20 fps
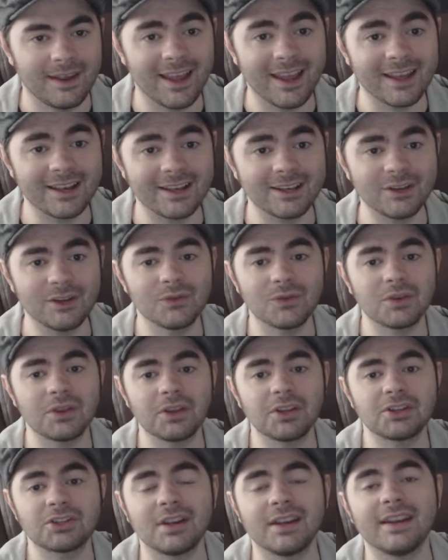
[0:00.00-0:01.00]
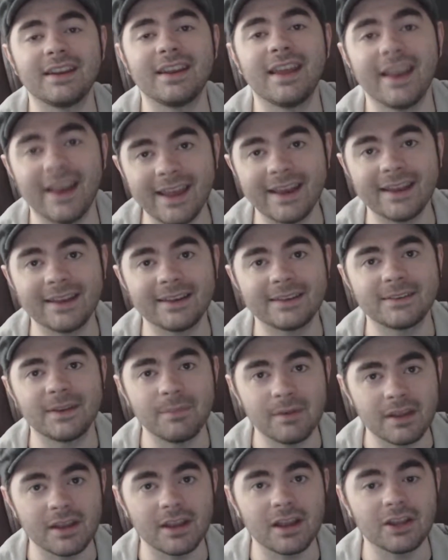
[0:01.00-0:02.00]
and you really shouldn't get in it to
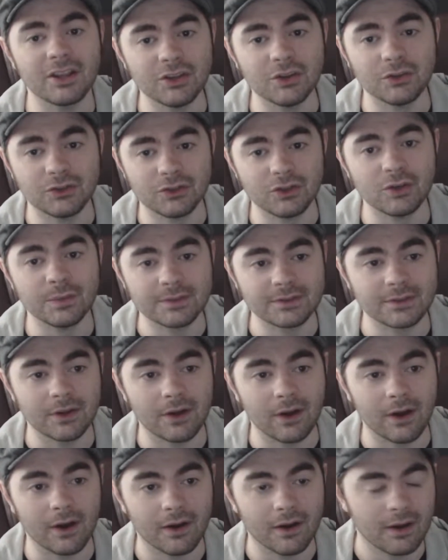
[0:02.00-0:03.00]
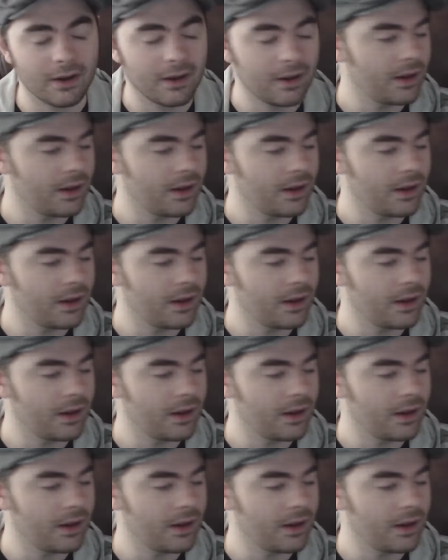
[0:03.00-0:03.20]
be a YouTube star.